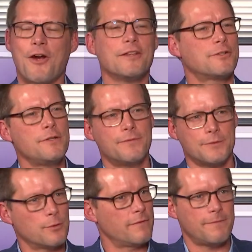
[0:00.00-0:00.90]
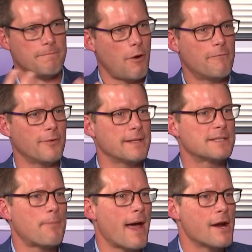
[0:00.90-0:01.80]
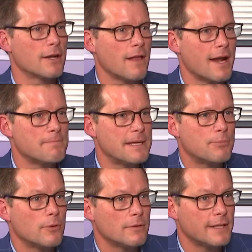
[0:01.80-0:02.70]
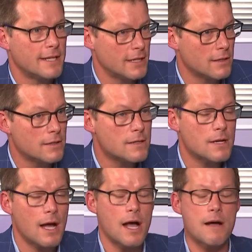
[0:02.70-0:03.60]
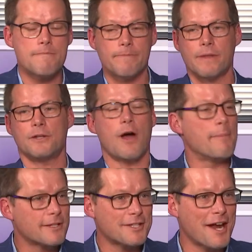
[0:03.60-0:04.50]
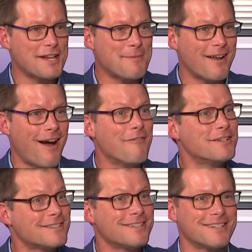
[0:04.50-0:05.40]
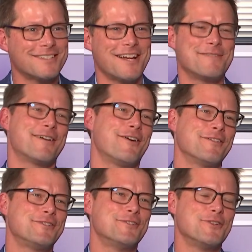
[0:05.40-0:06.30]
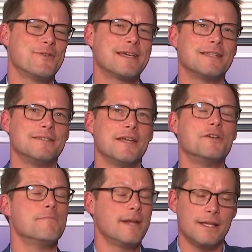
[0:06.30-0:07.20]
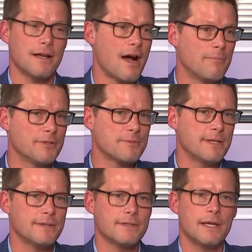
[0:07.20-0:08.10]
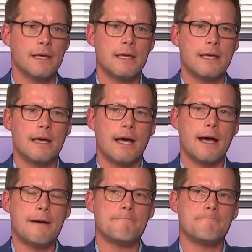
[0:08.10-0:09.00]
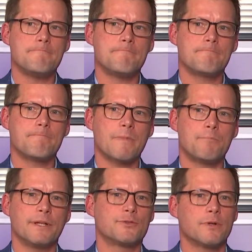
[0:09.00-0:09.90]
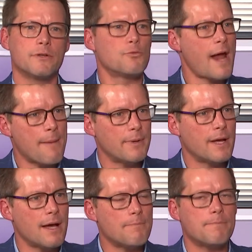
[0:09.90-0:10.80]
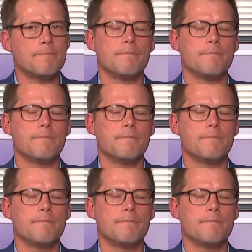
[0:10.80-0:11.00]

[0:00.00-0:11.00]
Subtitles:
right, so you've sort of hopefully inspired a lot of people here. I'm obviously excited about all that you're doing and your many accomplishments. But sort of to wrap it up,